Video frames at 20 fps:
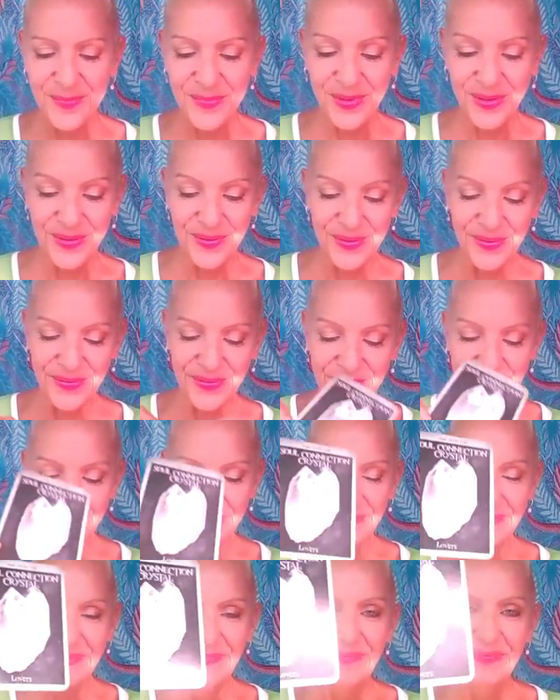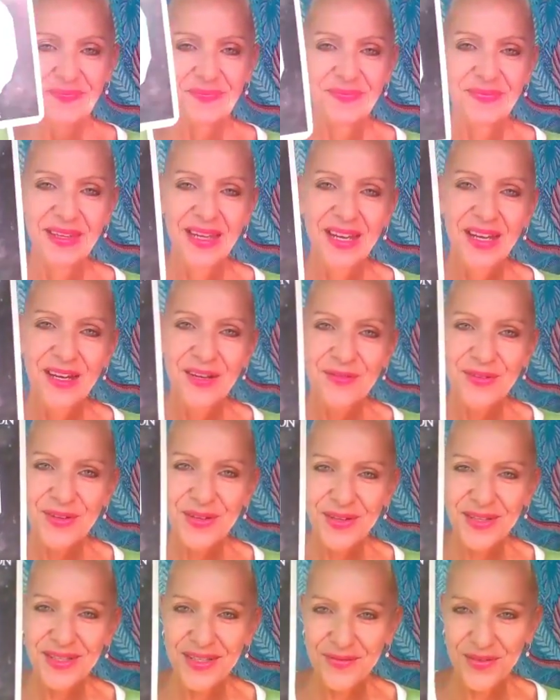Beautiful. For
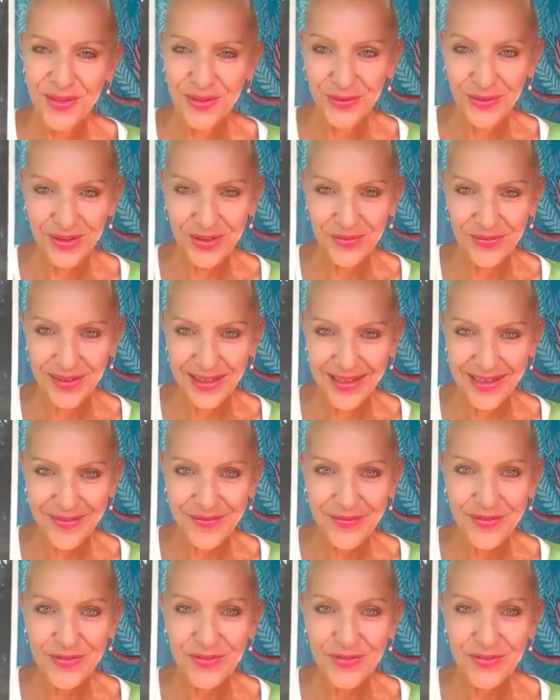those of you looking for love,